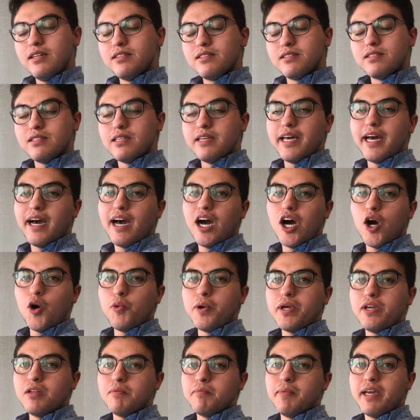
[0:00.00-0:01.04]
and see how
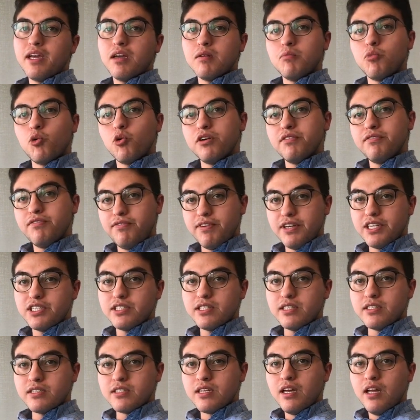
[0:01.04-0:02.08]
we can make it more
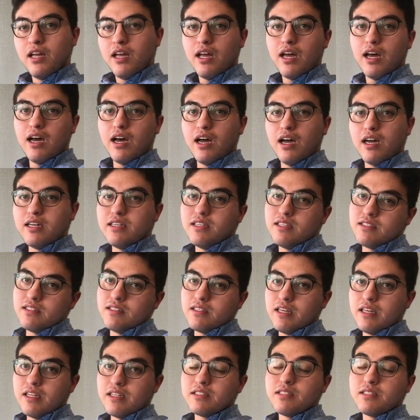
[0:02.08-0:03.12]
efficient
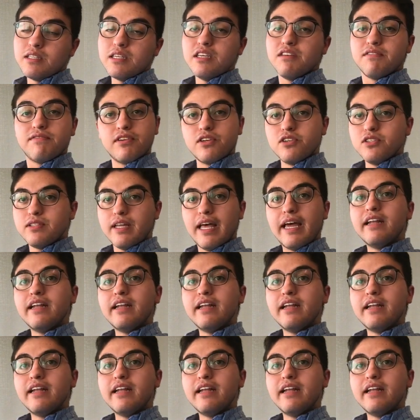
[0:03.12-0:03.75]
and see if there's